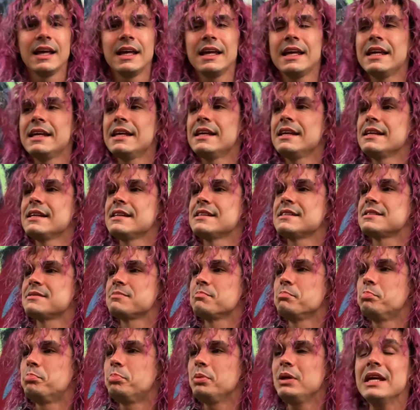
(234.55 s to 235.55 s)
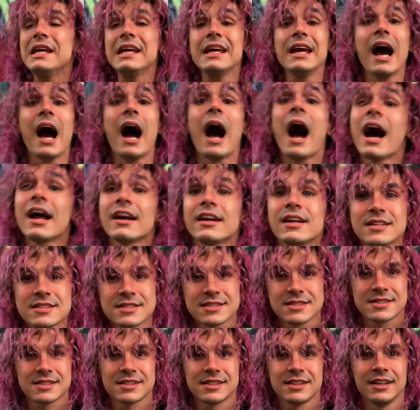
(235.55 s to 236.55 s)
is being
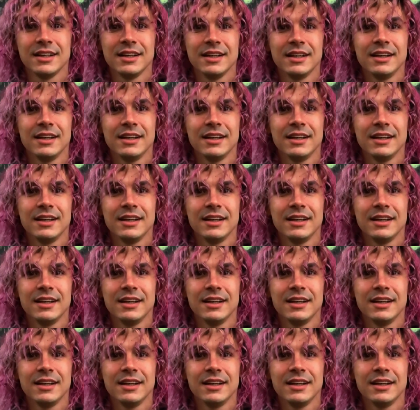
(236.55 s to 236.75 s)
honest.